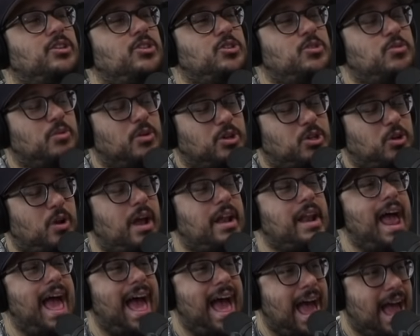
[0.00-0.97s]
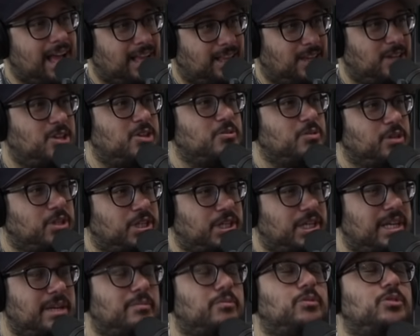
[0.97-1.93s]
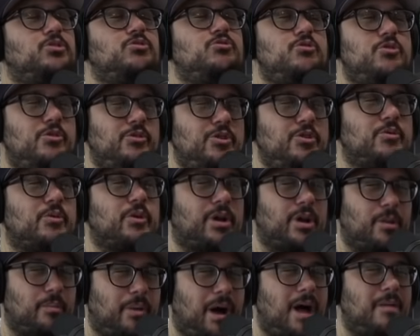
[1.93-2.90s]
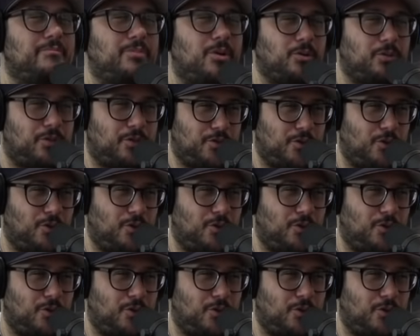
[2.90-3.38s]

you were trying to act like you were cheap when you knew you were going to buy both of